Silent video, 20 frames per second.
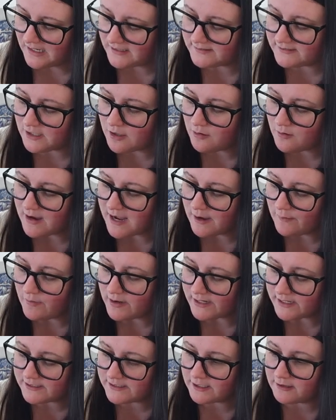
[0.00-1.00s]
So I
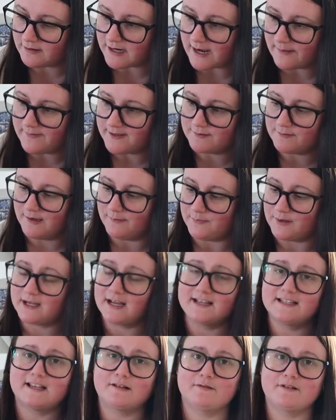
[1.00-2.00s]
wanted to grab this one
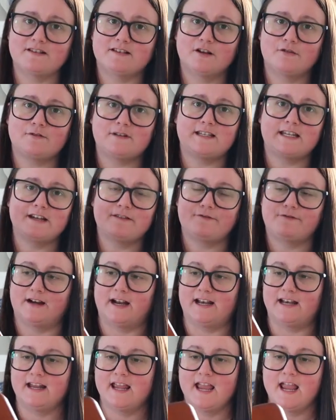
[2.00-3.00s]
because it was so
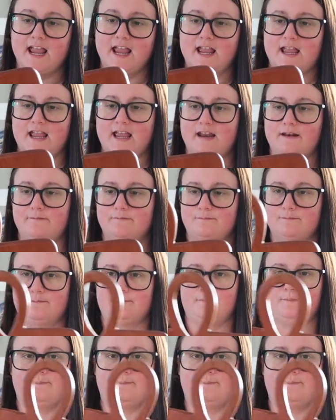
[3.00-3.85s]
different and